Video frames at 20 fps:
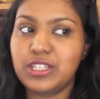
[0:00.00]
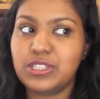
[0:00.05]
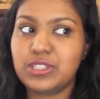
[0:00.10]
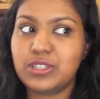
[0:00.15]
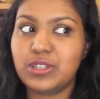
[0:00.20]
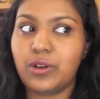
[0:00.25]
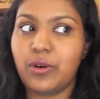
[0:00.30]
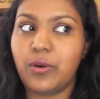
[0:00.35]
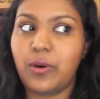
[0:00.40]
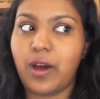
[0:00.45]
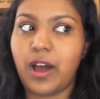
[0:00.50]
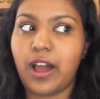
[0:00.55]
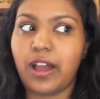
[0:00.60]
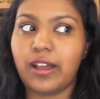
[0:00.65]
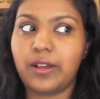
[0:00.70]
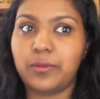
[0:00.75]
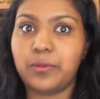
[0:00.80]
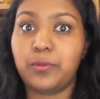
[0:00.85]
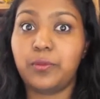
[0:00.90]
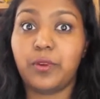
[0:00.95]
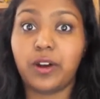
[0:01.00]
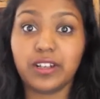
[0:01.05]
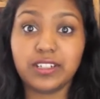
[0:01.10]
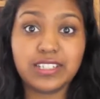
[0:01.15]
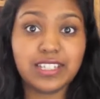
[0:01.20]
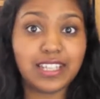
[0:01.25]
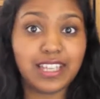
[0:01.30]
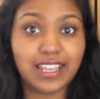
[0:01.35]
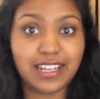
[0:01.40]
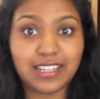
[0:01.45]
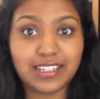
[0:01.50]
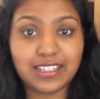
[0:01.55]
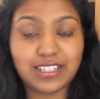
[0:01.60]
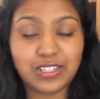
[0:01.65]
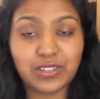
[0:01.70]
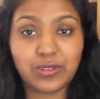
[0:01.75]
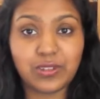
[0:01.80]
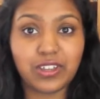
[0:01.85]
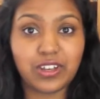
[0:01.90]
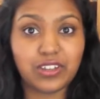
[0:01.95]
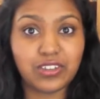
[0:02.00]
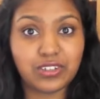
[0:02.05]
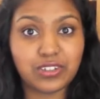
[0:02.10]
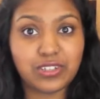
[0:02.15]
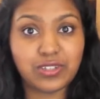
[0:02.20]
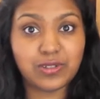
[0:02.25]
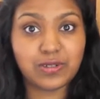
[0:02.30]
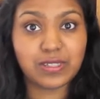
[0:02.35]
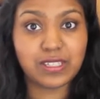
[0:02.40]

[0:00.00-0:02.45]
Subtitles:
So I want to get into the other 2